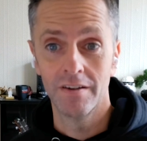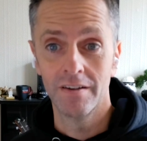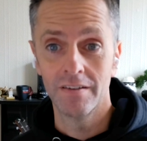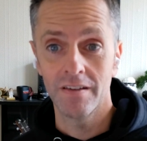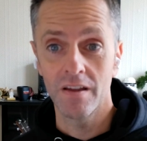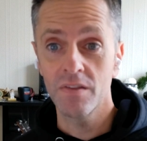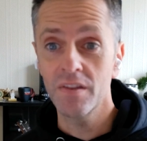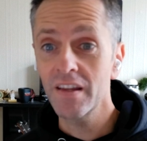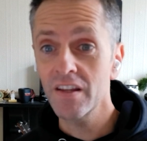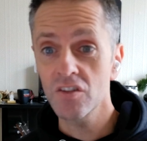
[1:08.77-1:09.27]

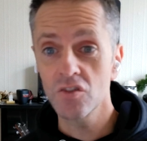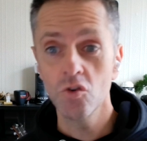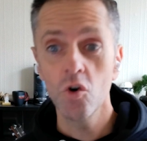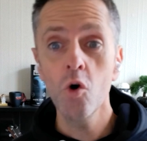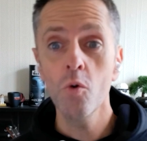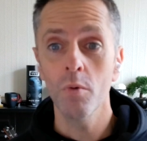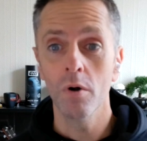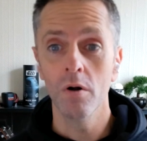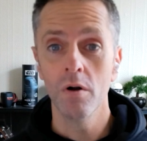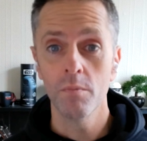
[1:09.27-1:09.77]
They think it's
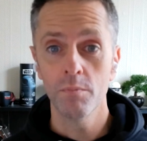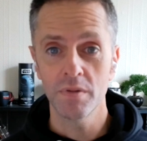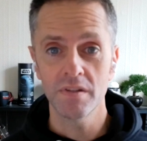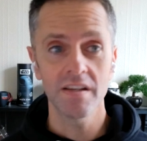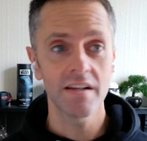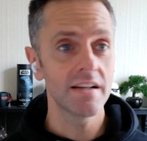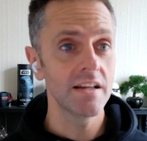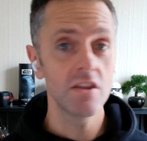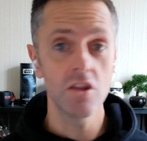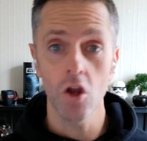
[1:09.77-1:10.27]
normal,
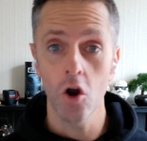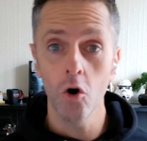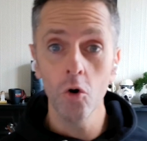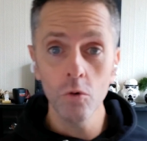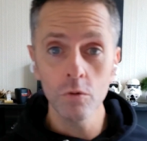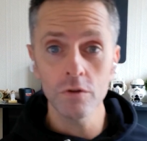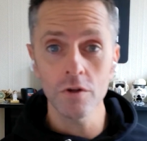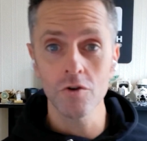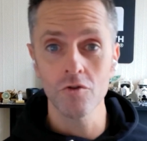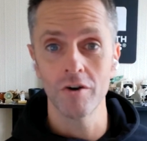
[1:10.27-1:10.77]
particularly the
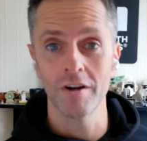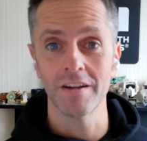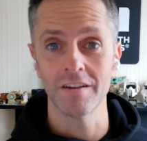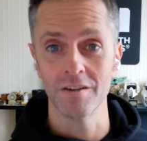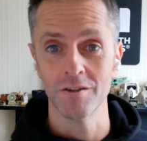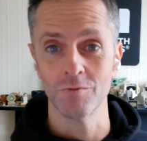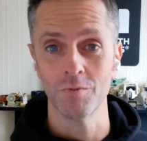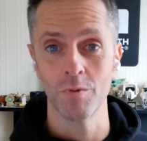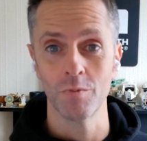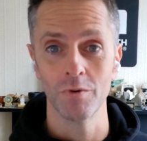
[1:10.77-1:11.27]
older
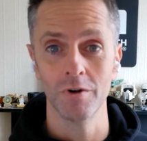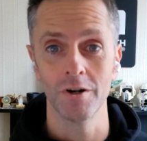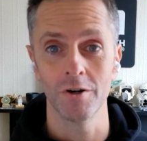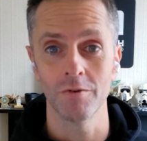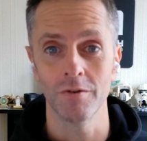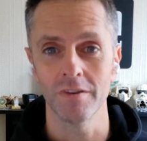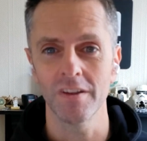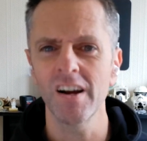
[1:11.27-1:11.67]
cricketers we work with.